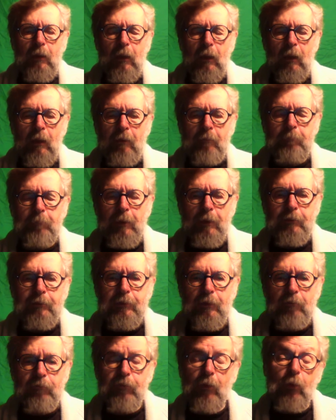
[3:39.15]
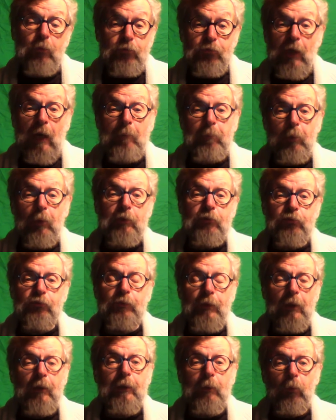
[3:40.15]
But Photoshop works
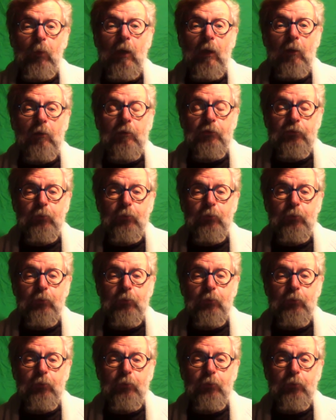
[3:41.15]
very well